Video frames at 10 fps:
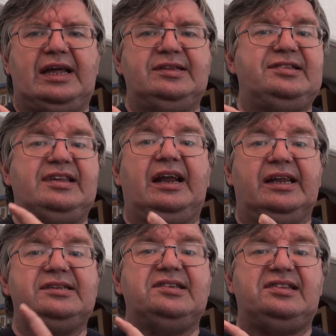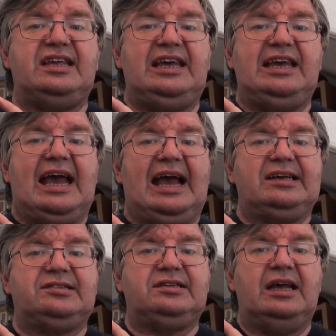and sell it to
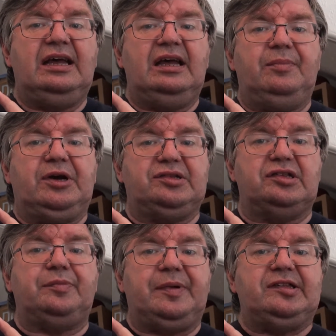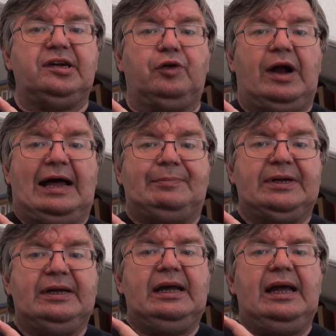CEX, because it's a piece of crap.